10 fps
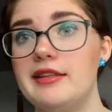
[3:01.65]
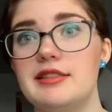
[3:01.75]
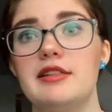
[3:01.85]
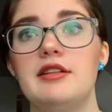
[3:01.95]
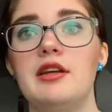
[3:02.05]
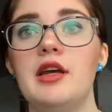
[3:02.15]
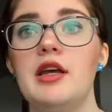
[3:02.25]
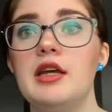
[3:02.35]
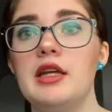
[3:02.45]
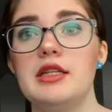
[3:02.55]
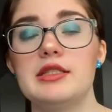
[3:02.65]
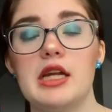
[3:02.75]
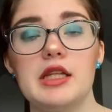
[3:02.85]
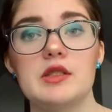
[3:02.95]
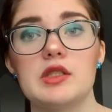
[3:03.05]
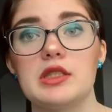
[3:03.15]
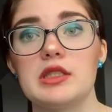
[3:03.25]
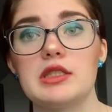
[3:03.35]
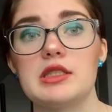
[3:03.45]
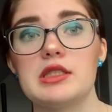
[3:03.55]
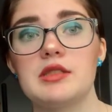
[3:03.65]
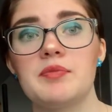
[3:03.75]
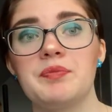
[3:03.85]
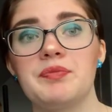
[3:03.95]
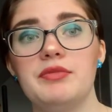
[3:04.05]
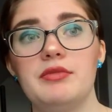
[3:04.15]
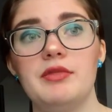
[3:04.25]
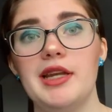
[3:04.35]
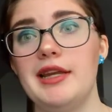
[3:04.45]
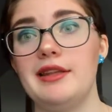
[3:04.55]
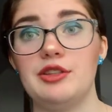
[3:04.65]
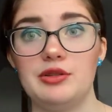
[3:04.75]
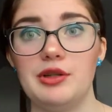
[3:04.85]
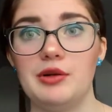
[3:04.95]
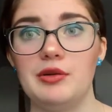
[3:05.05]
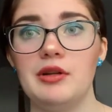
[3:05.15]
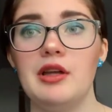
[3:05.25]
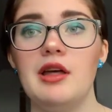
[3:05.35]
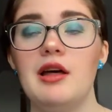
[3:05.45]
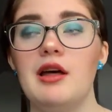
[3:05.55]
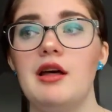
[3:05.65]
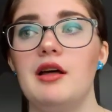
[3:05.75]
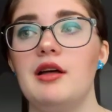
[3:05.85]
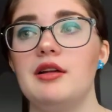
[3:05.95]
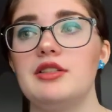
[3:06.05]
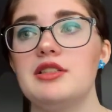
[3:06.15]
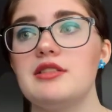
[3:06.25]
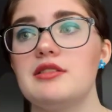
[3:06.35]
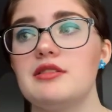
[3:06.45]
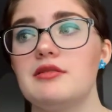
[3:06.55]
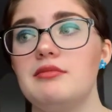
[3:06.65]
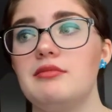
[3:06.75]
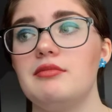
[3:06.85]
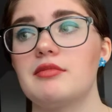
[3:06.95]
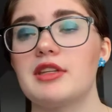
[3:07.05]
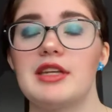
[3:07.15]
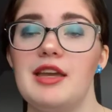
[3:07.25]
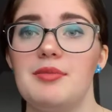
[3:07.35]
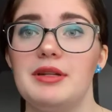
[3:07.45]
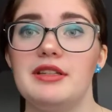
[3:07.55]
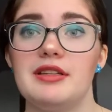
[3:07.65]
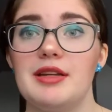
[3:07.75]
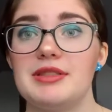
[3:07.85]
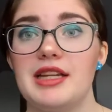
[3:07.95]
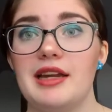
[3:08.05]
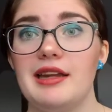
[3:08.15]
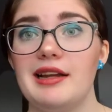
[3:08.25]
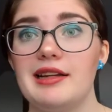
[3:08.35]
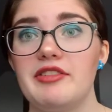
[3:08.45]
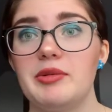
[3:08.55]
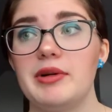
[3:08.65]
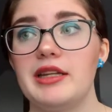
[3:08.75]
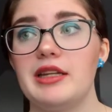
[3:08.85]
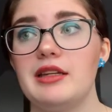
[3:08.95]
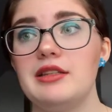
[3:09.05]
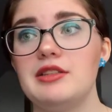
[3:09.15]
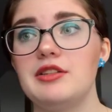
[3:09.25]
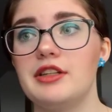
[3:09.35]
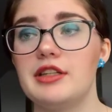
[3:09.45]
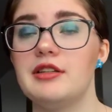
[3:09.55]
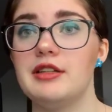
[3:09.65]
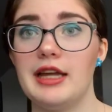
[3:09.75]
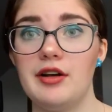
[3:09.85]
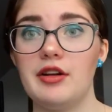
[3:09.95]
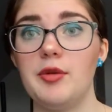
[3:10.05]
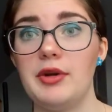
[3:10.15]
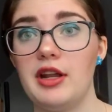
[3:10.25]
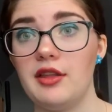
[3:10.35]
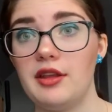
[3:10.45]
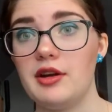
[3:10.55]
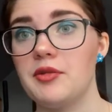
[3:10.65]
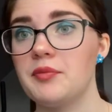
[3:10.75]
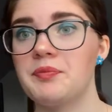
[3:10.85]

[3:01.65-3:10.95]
as in silencers and the drone, just kept kept an eye on everybody to like count how many are there.